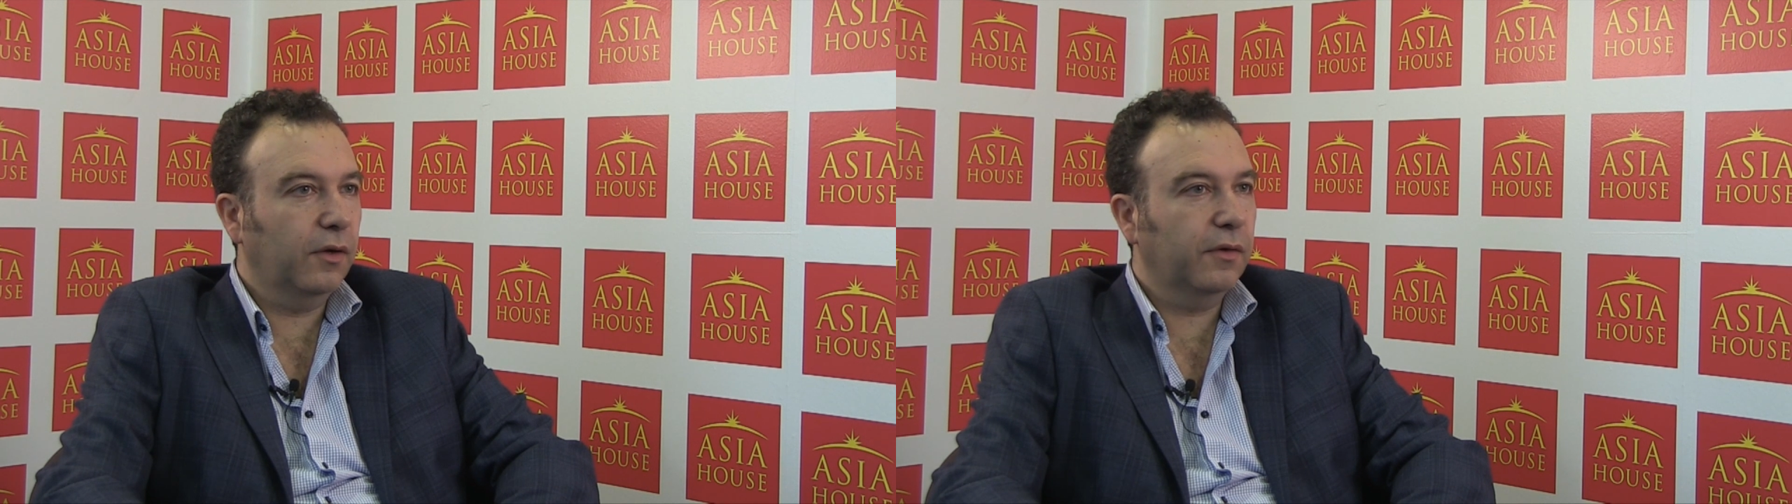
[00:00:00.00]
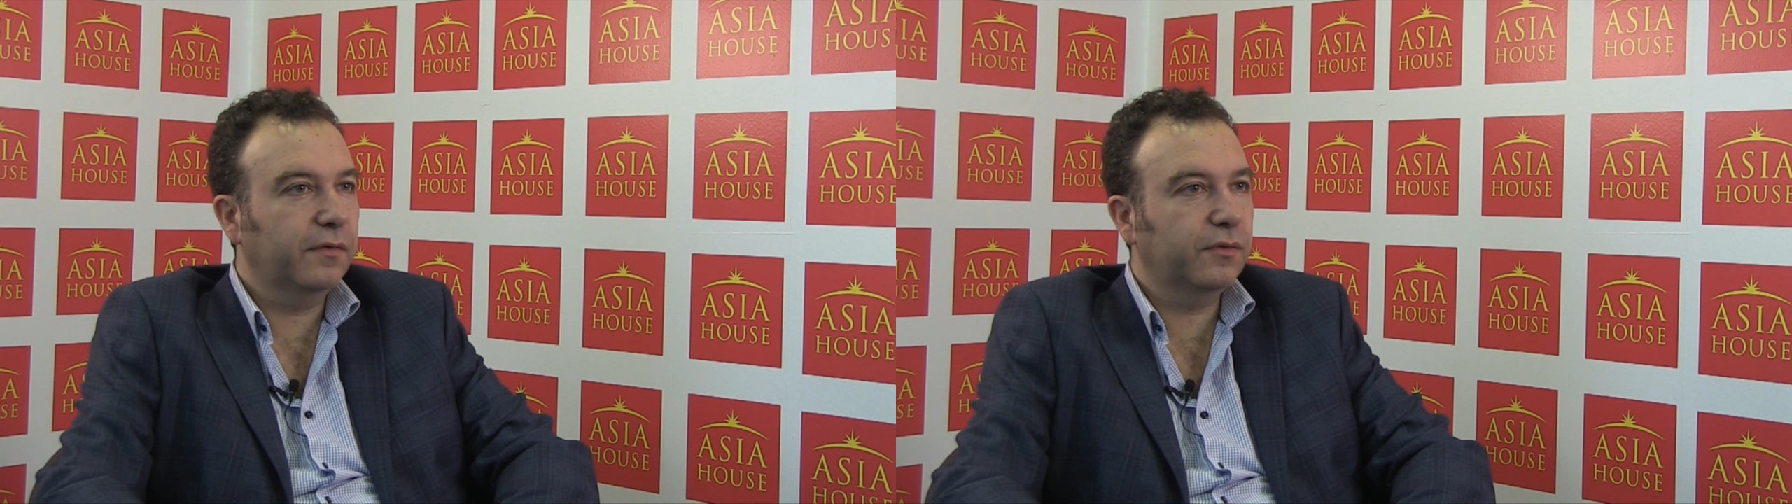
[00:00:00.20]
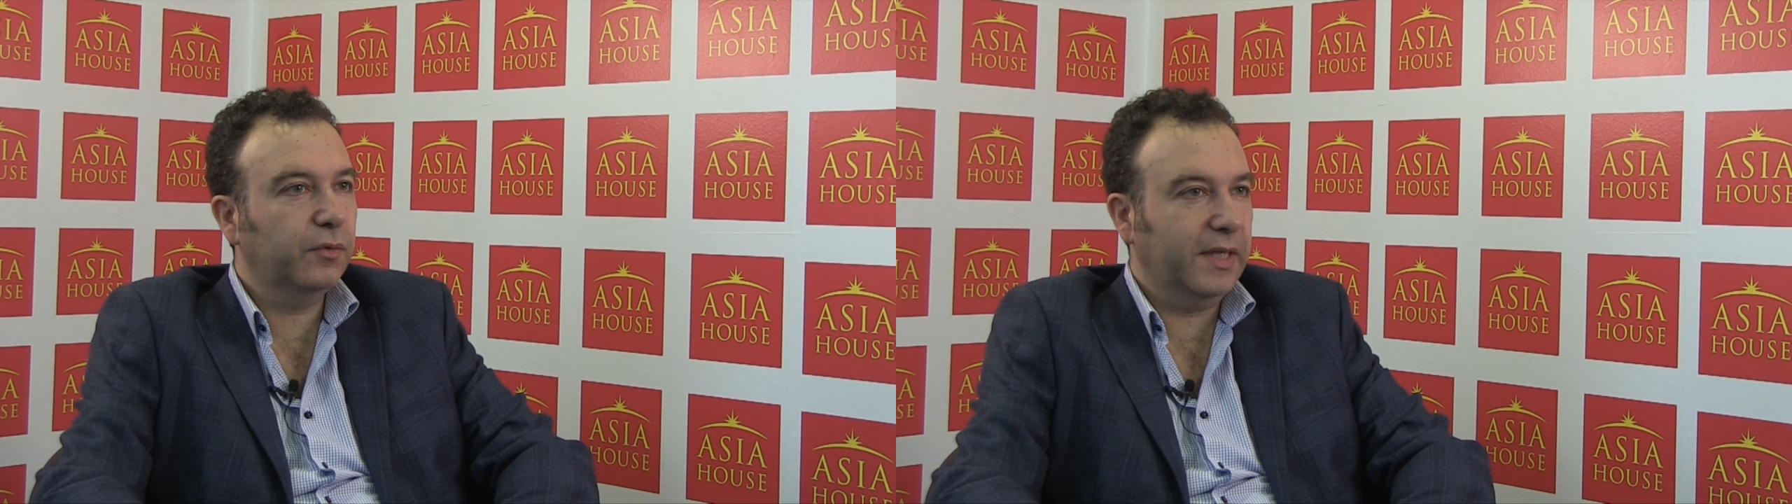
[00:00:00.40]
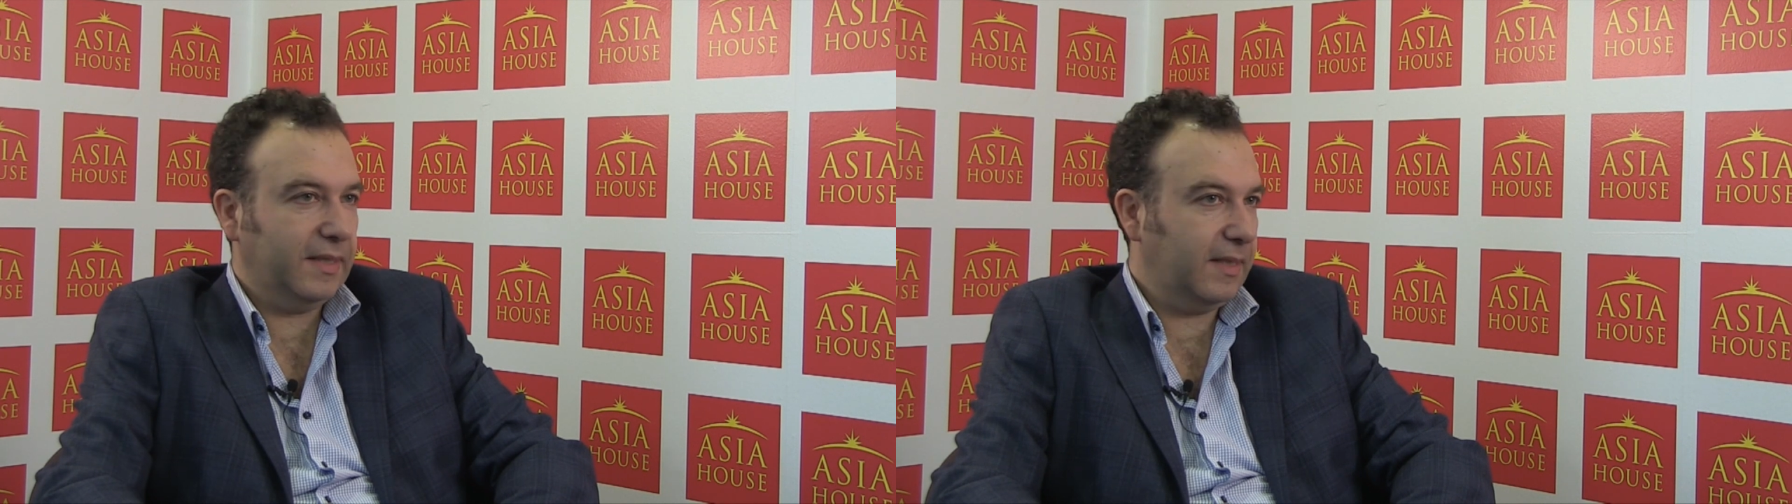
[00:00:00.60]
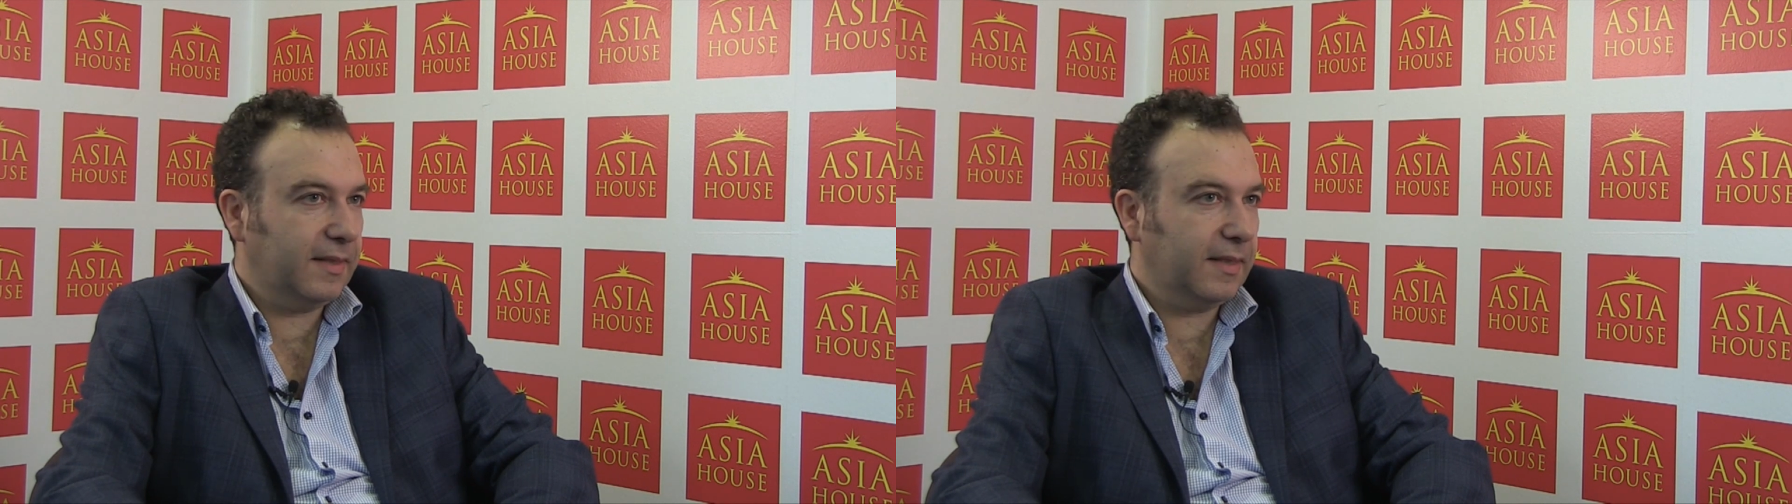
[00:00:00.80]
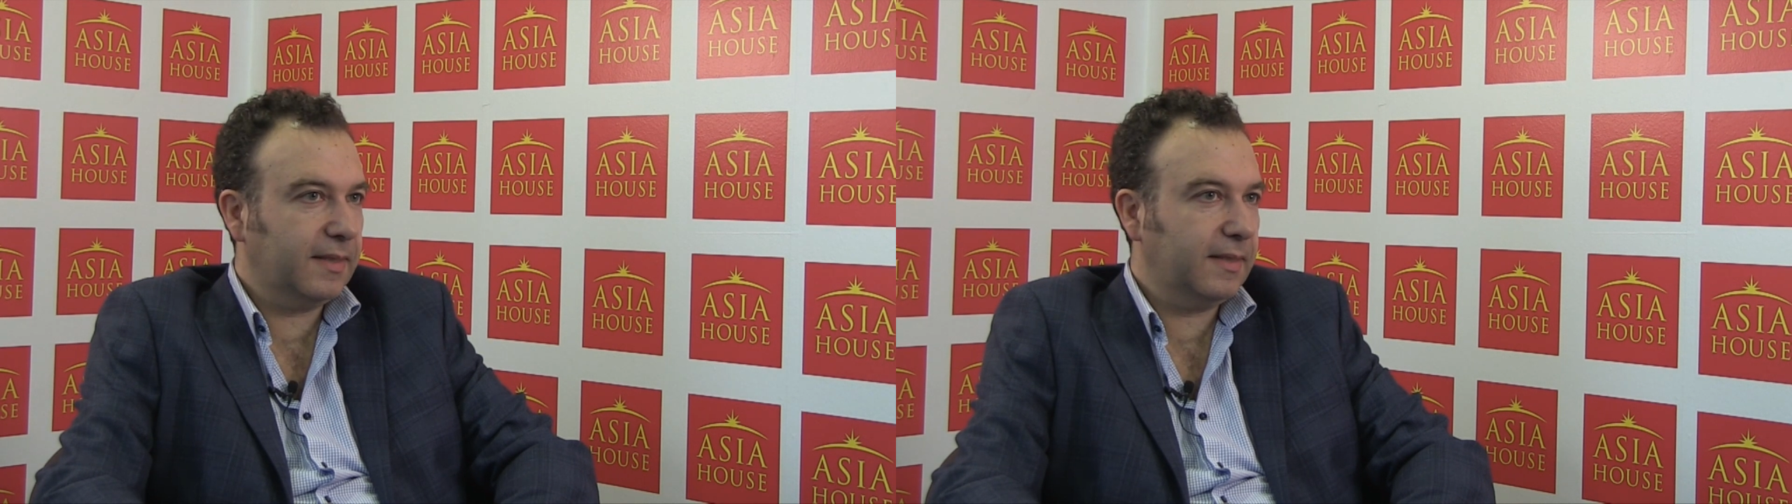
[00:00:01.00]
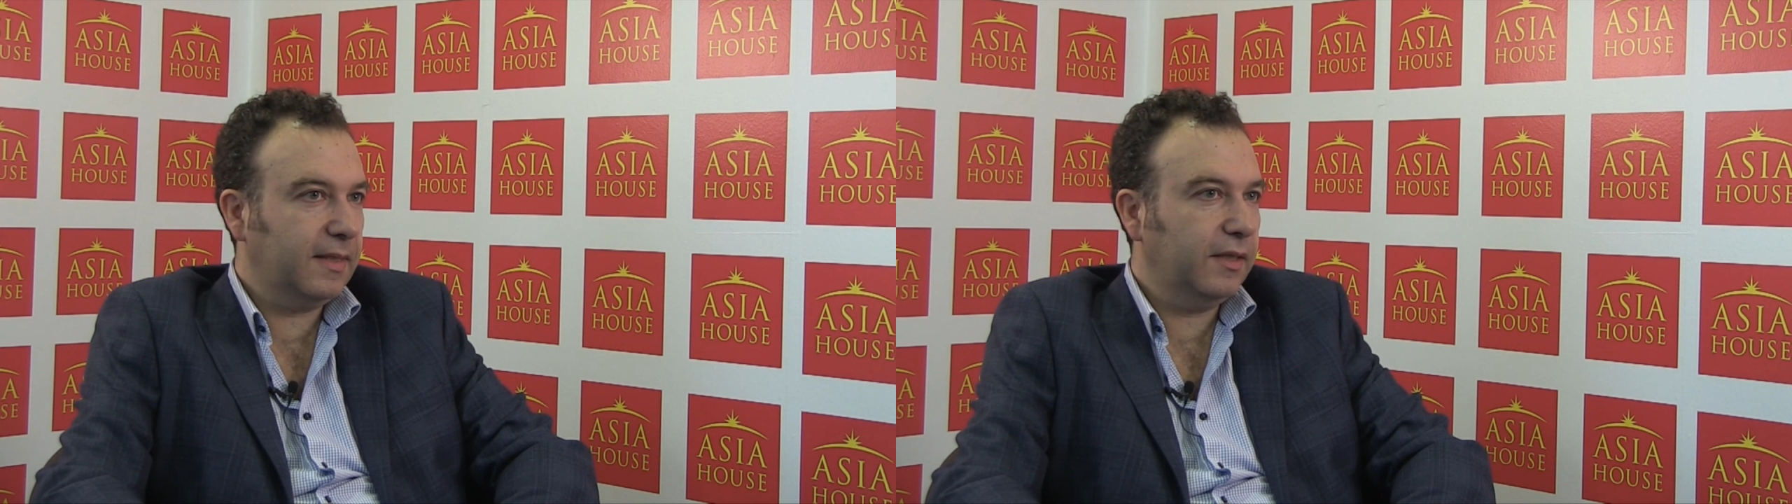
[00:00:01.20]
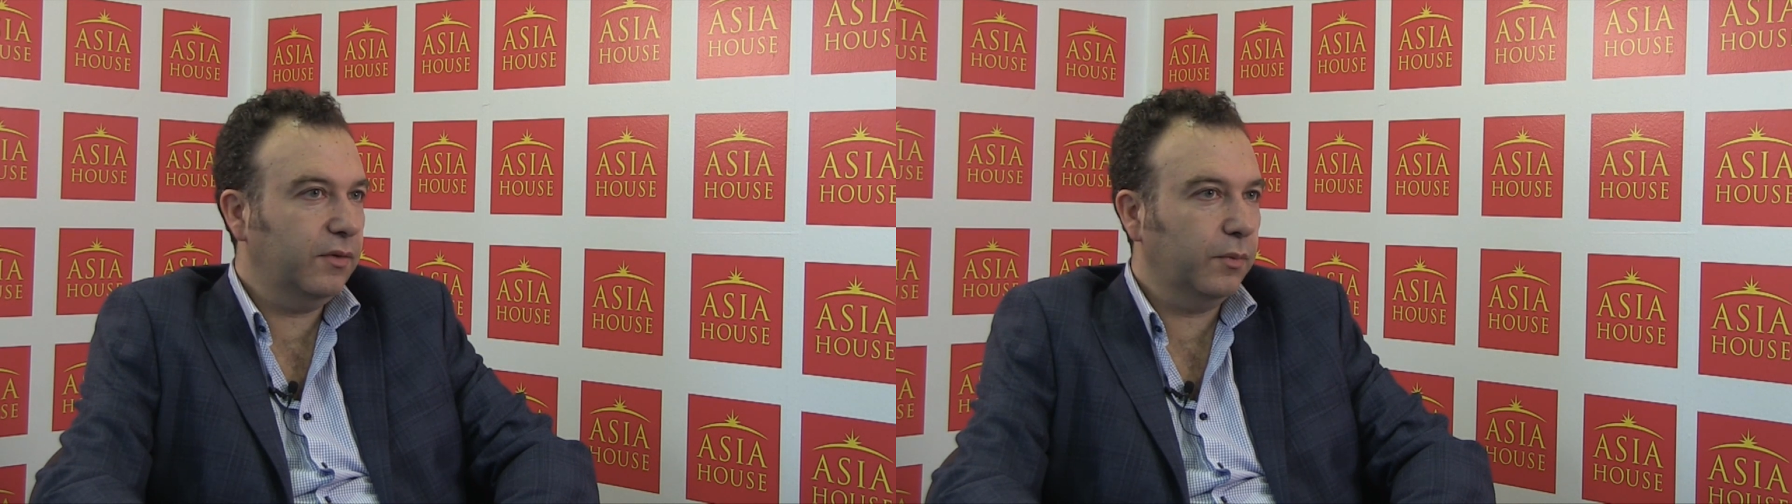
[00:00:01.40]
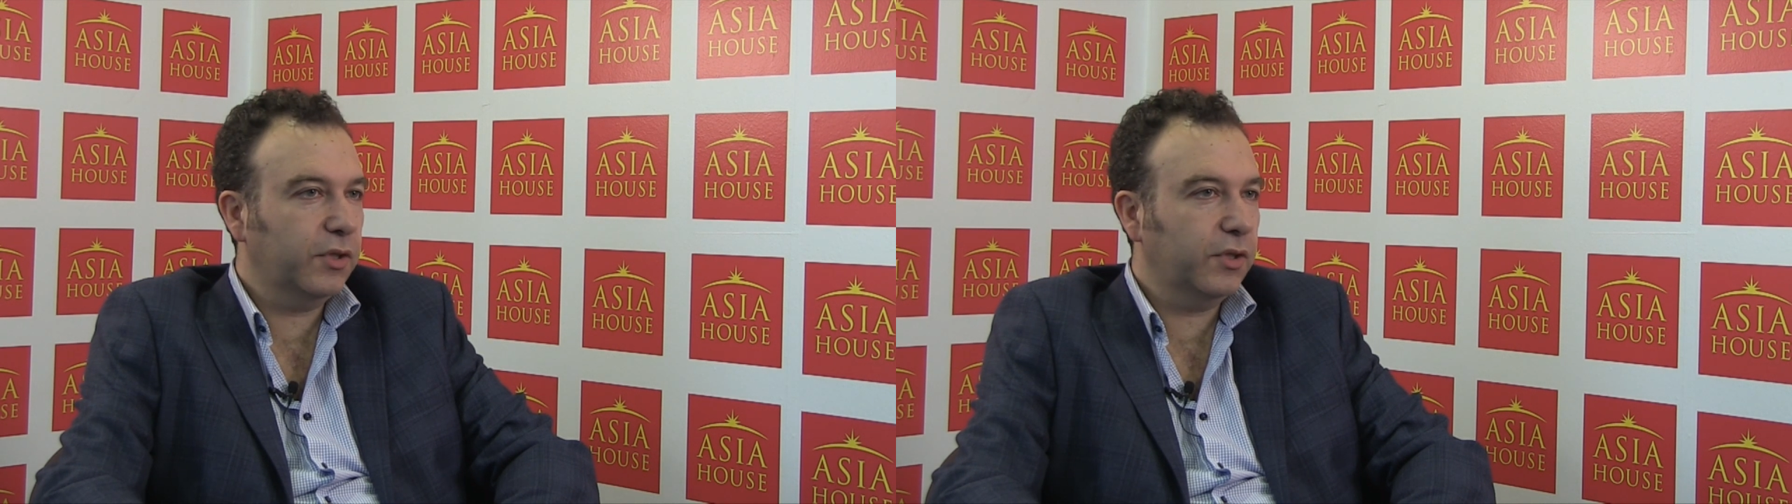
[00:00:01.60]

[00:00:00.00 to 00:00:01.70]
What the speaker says: of 2016,